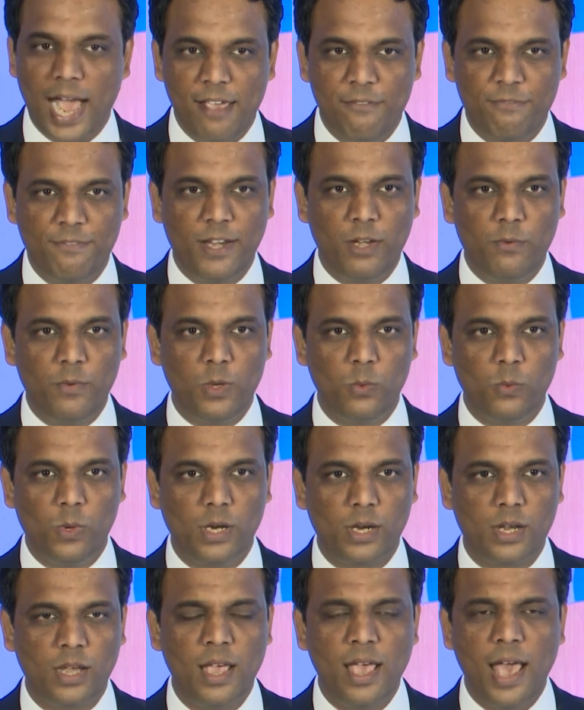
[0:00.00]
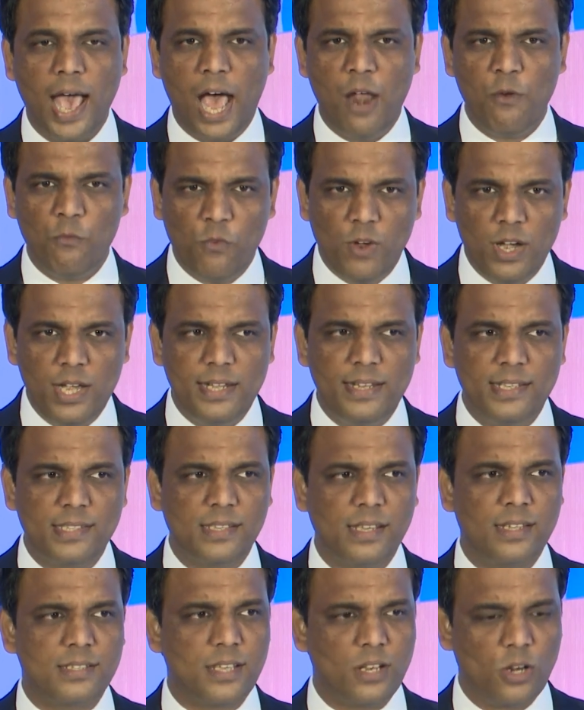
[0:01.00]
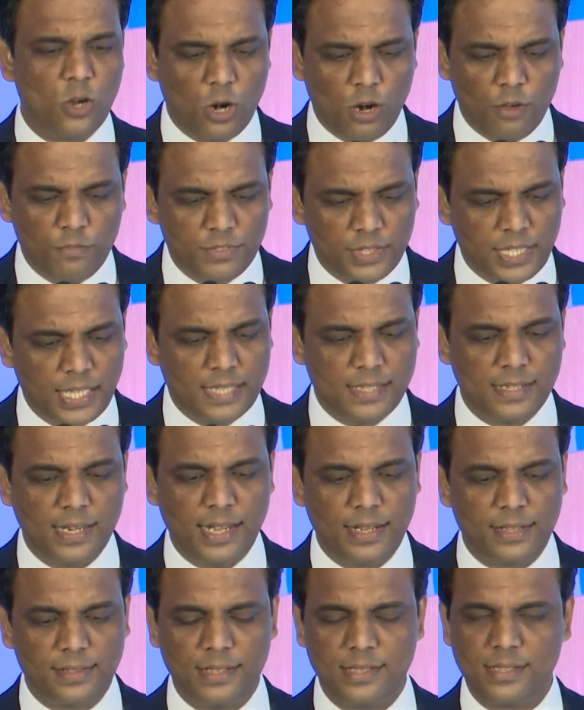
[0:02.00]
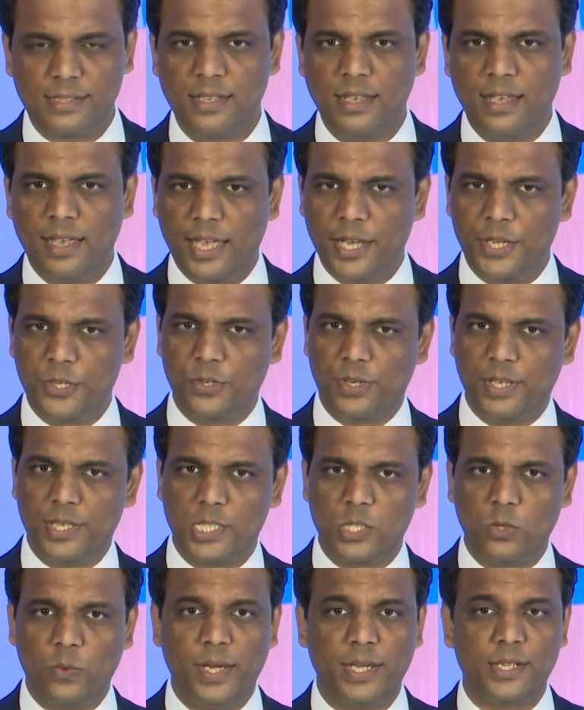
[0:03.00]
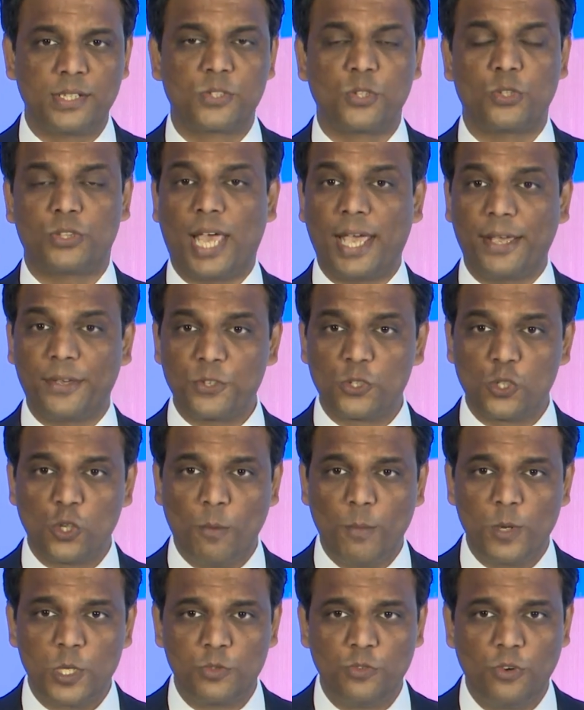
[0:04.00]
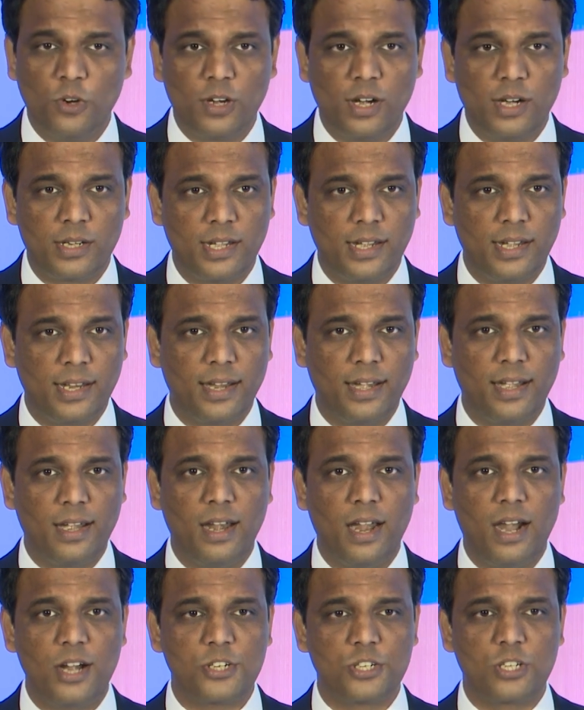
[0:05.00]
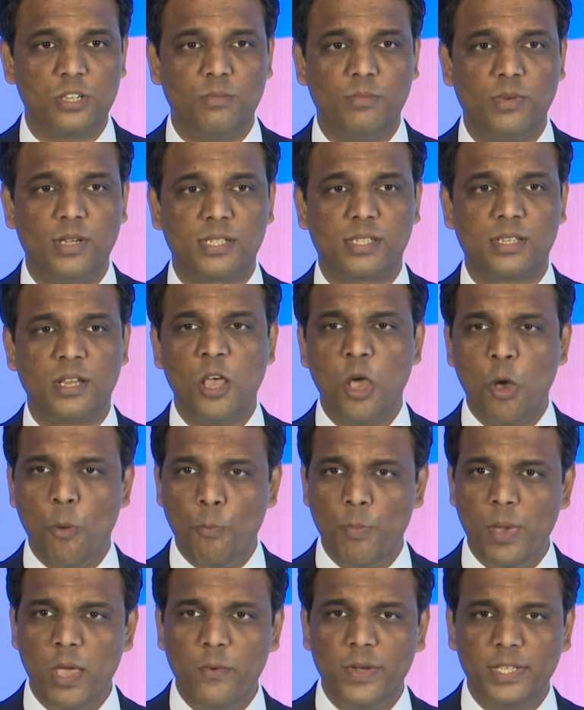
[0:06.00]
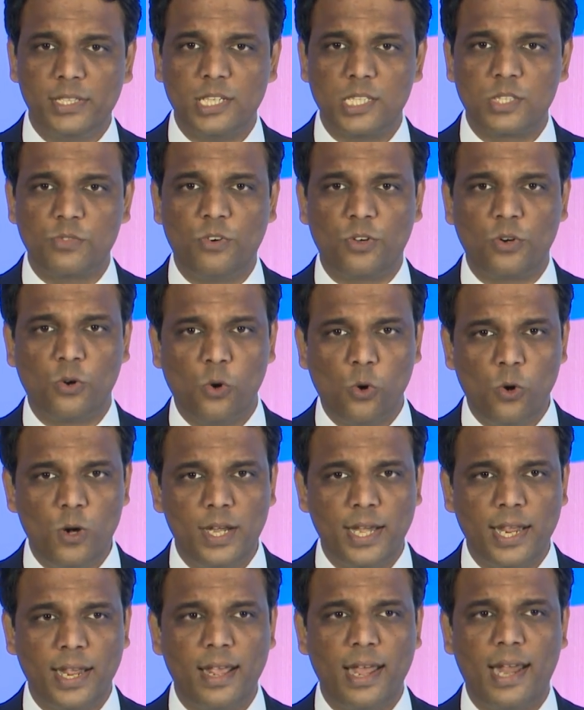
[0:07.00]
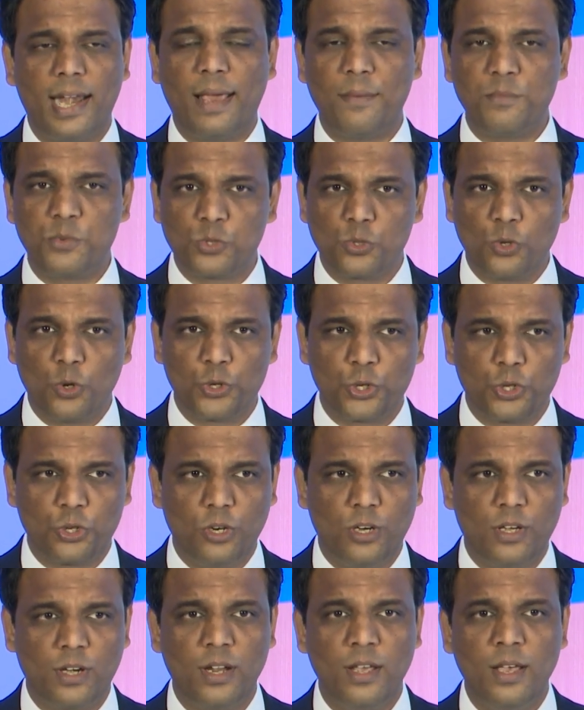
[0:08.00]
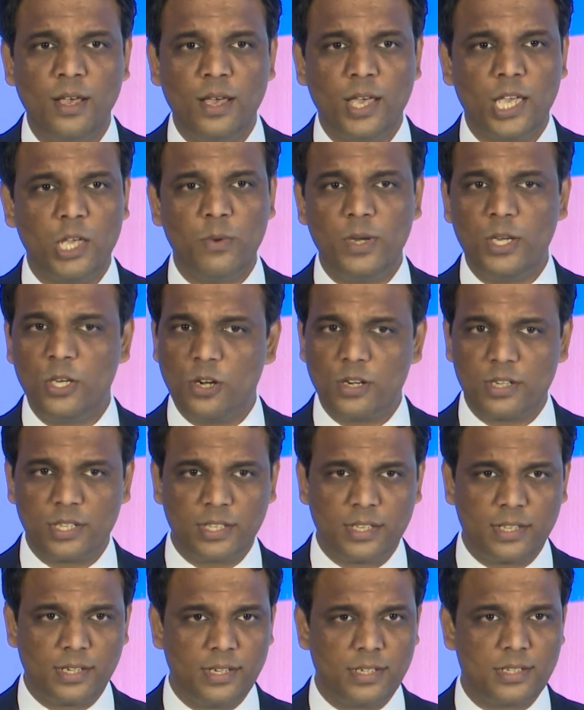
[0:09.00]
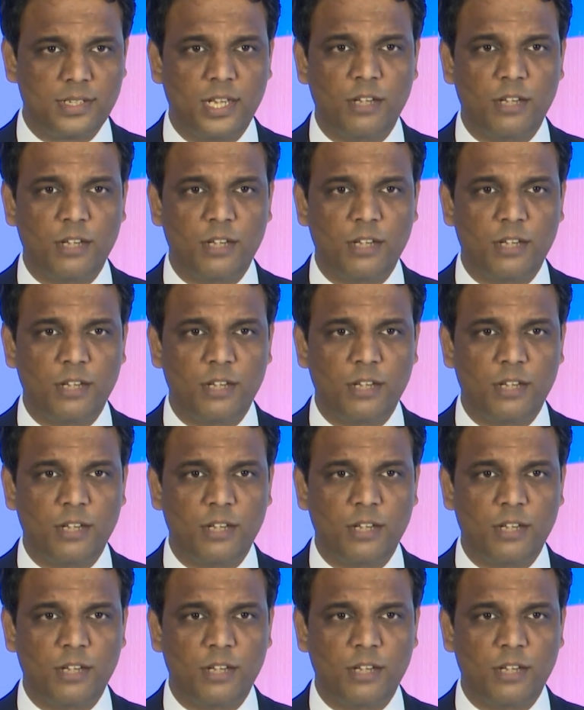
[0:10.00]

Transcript: I feel will work and we'll discuss a lot of things like this in today's event. So thank you so much for attending in large numbers. Be with us for whole day and I'm so sure you will not regret.